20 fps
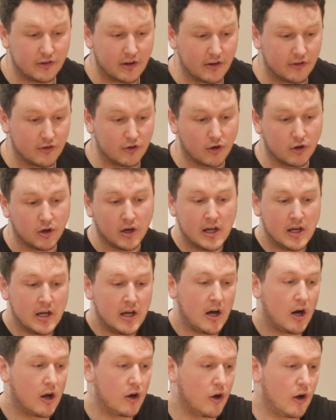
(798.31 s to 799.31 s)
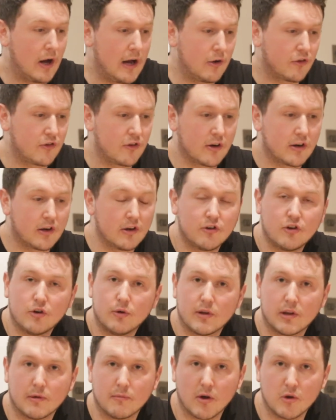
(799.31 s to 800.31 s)
there's not a lot else I can do
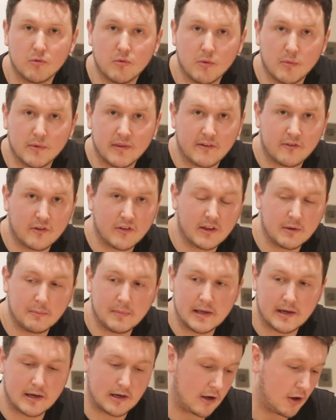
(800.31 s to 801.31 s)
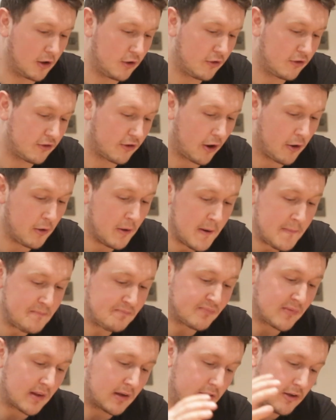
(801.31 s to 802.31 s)
at the moment with everything being closed. So,
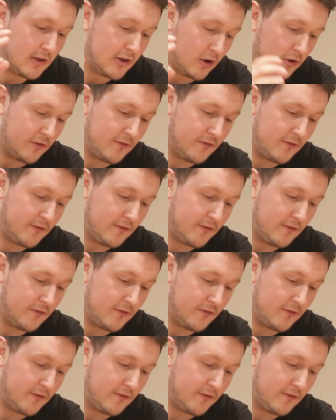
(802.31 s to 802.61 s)
you know,